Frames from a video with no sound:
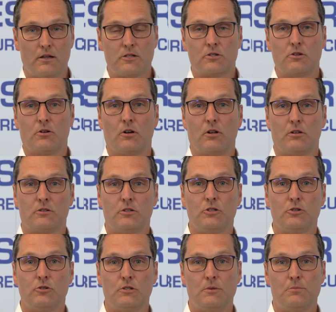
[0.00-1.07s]
It's called the
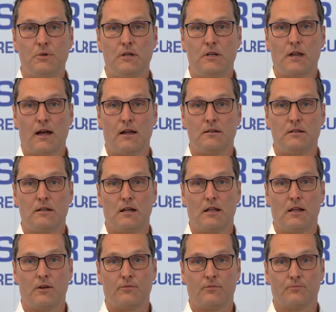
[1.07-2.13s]

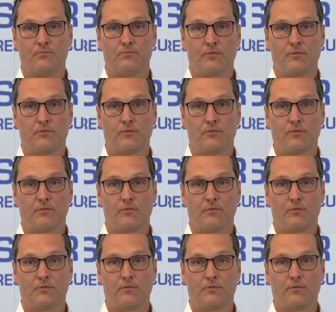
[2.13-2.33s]
UTP9011.